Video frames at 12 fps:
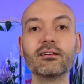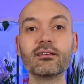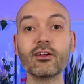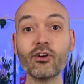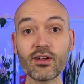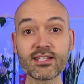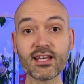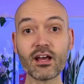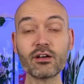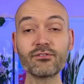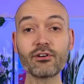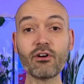There are a ton
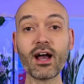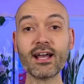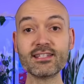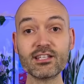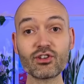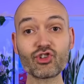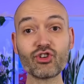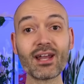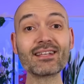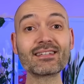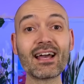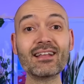of varieties of
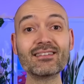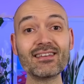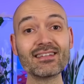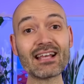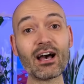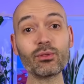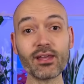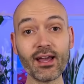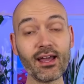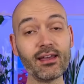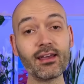Tradescantias out there,